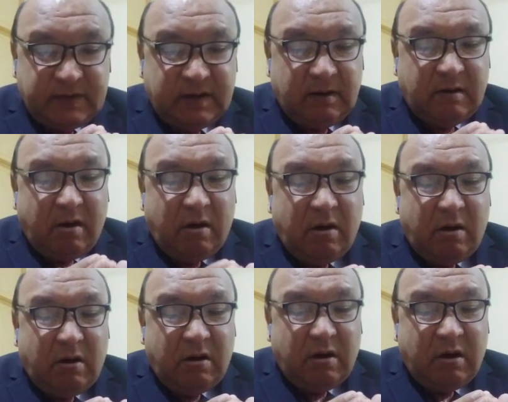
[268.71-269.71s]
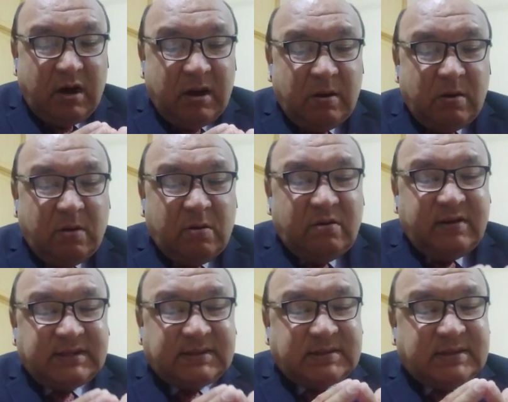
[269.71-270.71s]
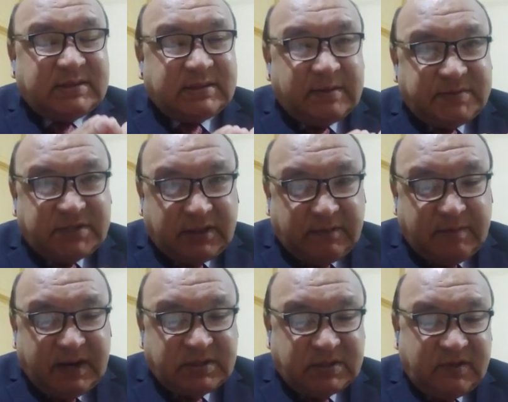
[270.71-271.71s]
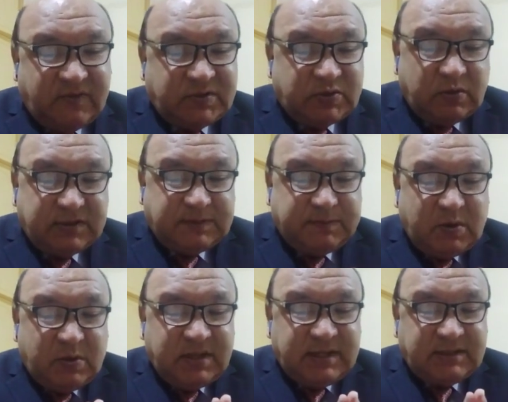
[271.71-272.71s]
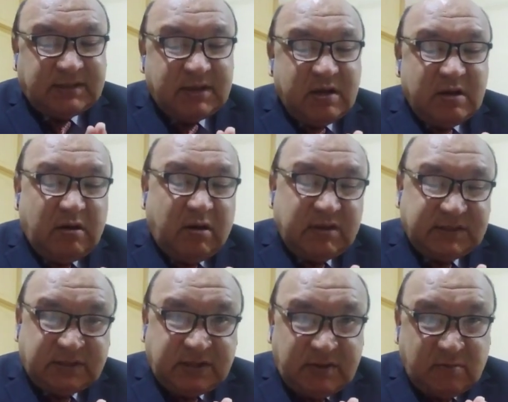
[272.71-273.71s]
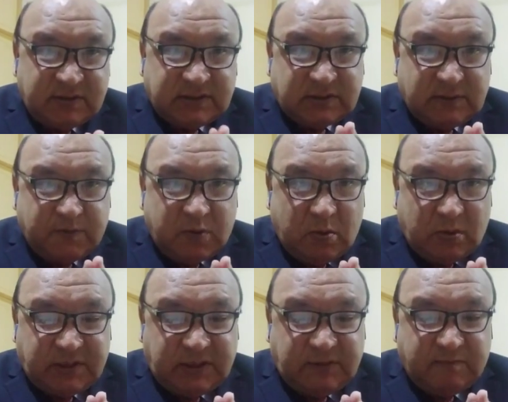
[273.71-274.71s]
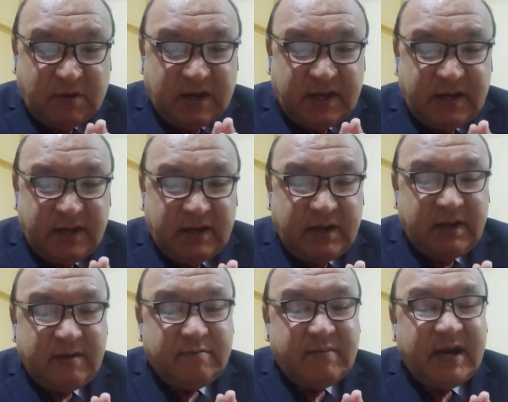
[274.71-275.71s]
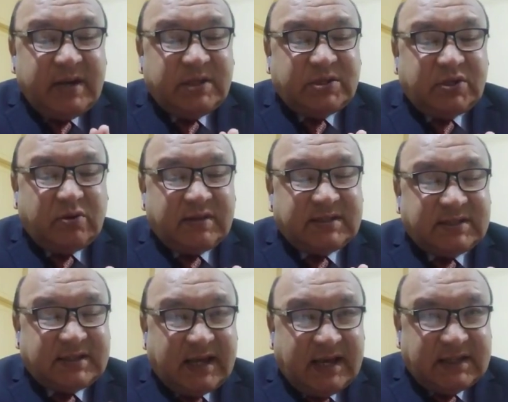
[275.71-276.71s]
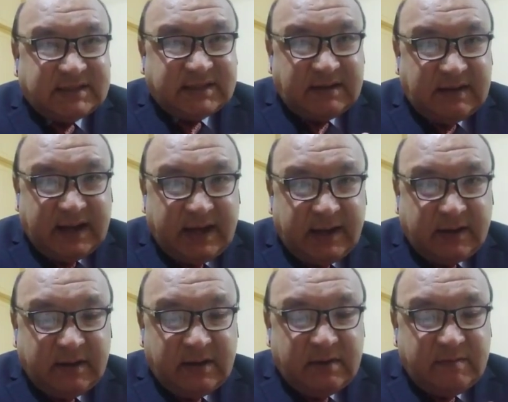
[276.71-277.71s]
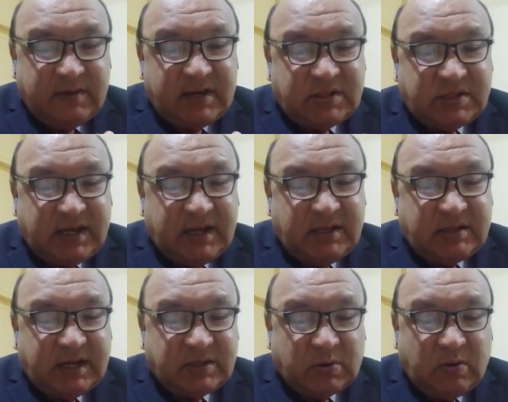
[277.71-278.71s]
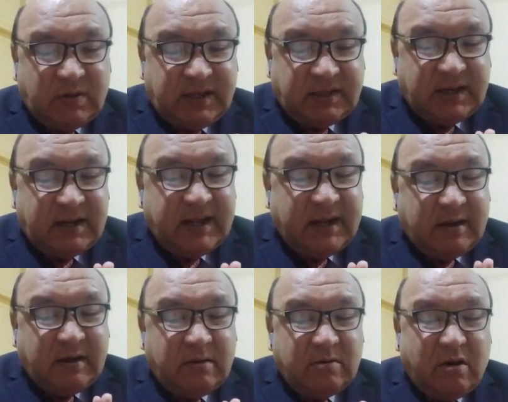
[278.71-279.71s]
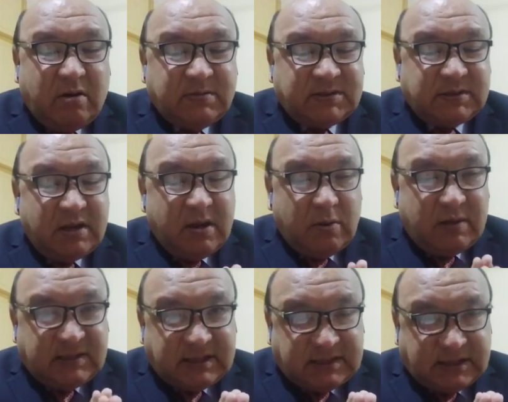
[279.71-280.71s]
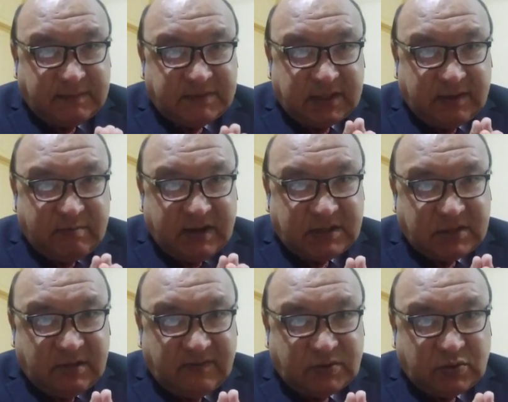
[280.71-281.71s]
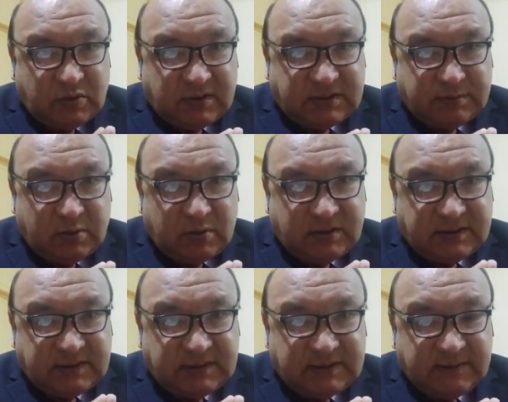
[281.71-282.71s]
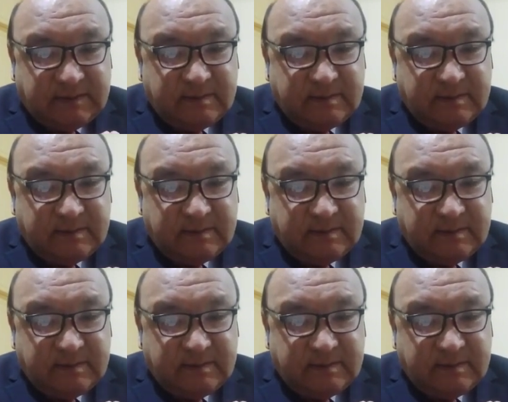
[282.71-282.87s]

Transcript: Law alone is the subject matter of jurisprudence. Austin was supported by Many jurists, Kelsen, like, maintained that only the legal norms were the subject matter of jurisprudence.